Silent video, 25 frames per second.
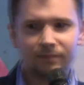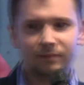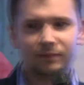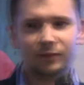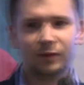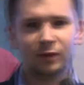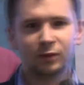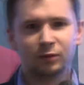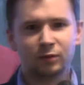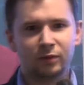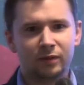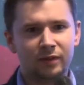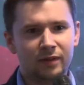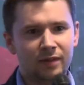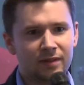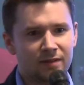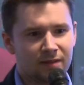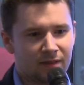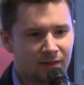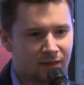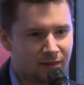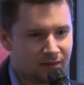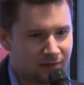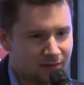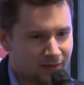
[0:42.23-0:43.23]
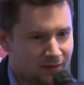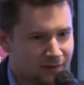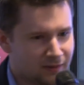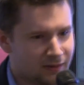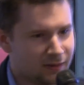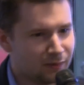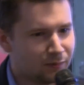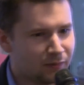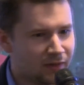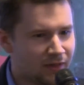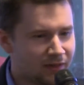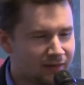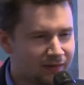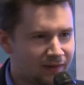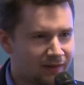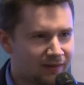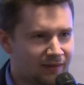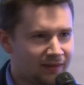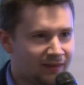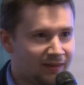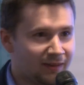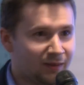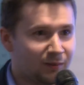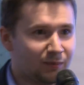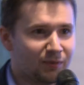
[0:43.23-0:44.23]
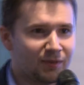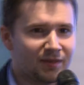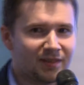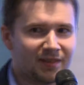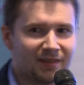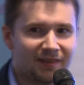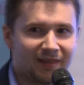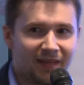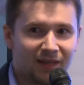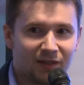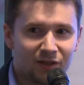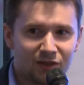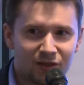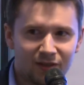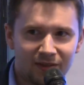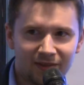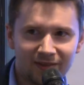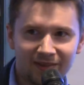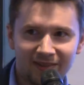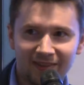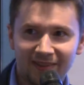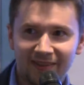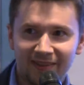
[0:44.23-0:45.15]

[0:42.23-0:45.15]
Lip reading: Don't worry, it's not going to be a technical presentation.